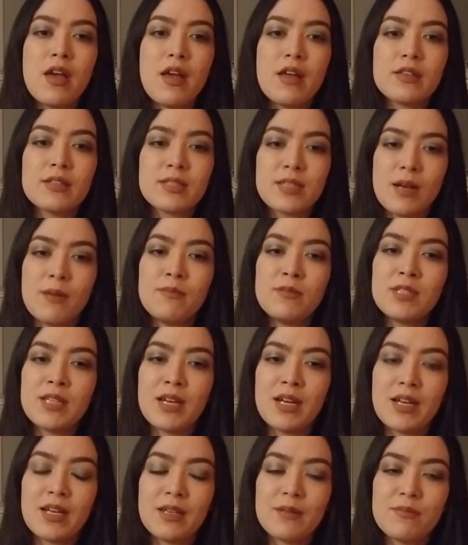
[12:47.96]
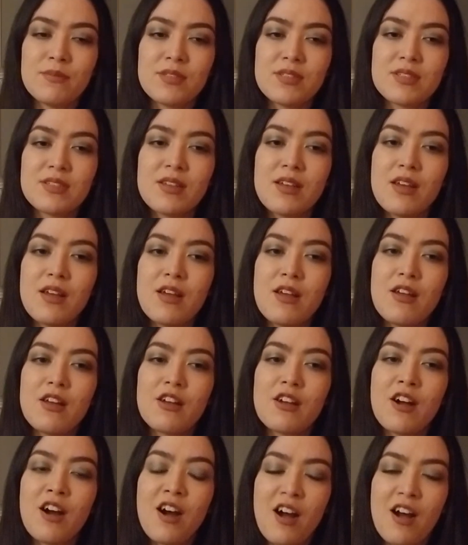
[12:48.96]
sometimes
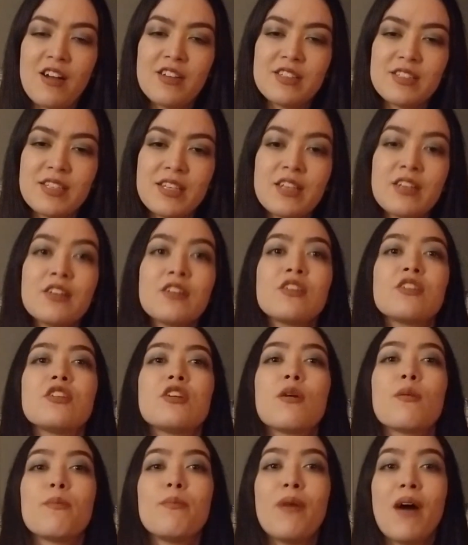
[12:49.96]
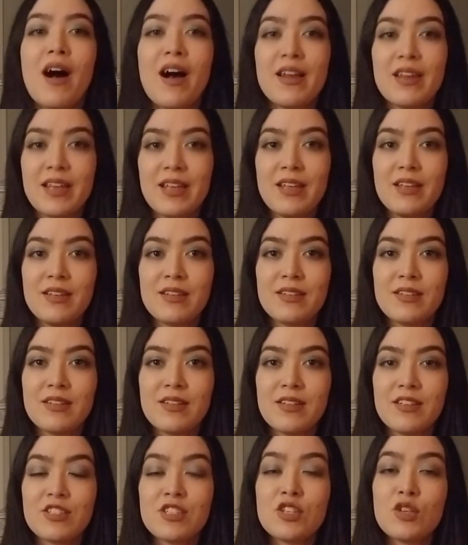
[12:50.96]
causing your body
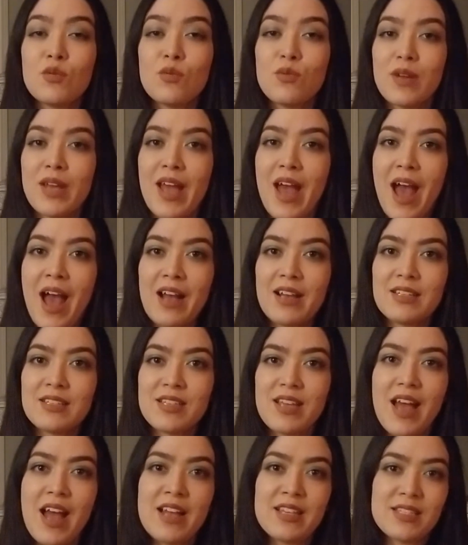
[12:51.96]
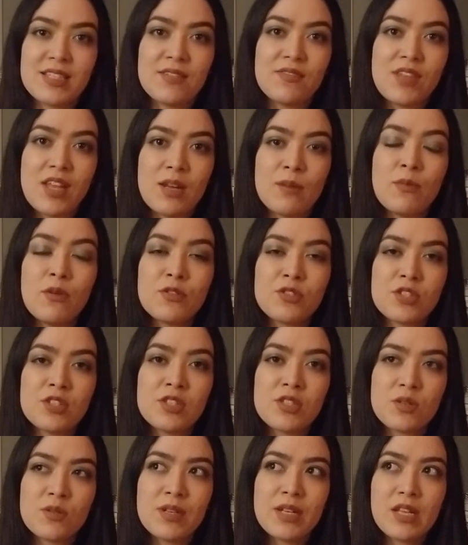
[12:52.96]
to react as if that emotion
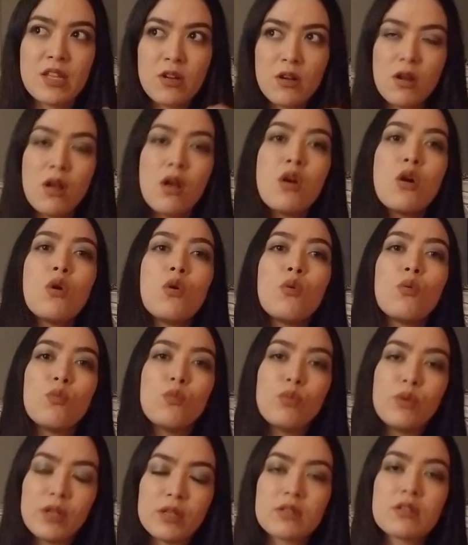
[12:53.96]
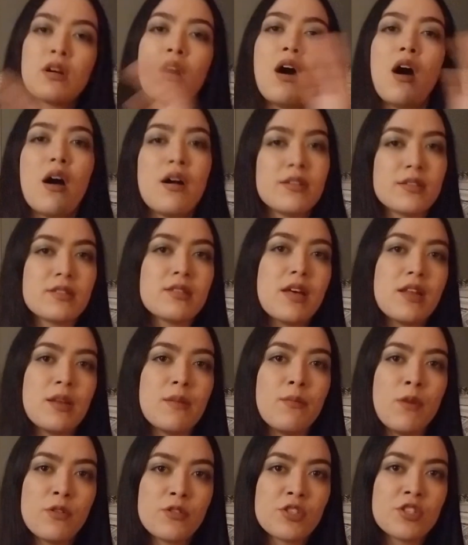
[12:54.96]
is already there will cause that
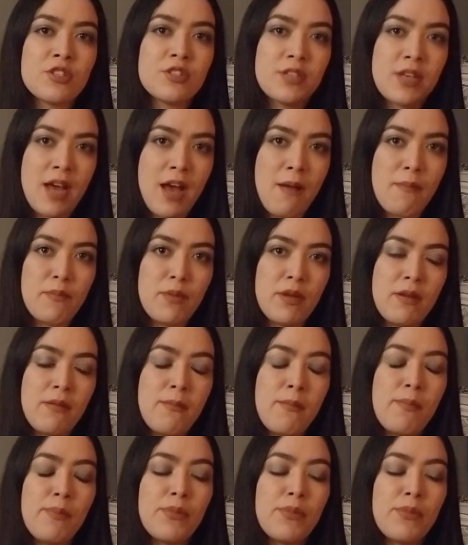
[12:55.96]
emotion to happen.